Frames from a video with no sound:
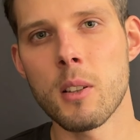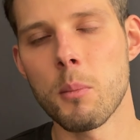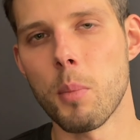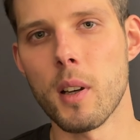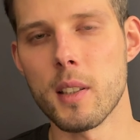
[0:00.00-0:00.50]

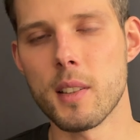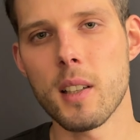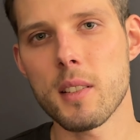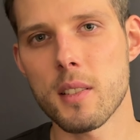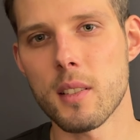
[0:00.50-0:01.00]
but it
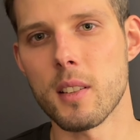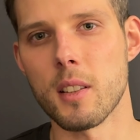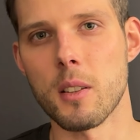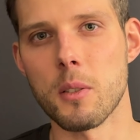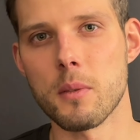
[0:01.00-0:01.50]
does,
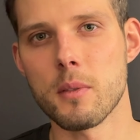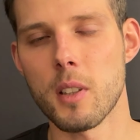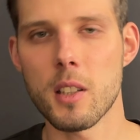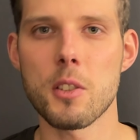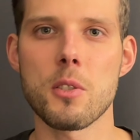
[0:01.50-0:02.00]

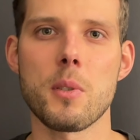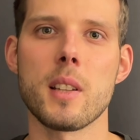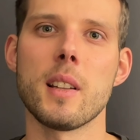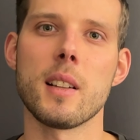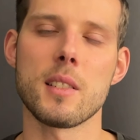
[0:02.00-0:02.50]
illustrate
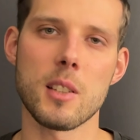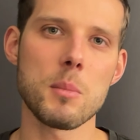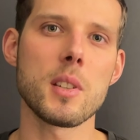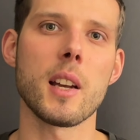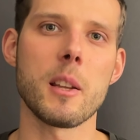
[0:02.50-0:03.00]
that
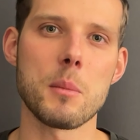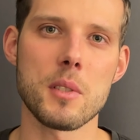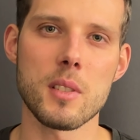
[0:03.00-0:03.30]
sometimes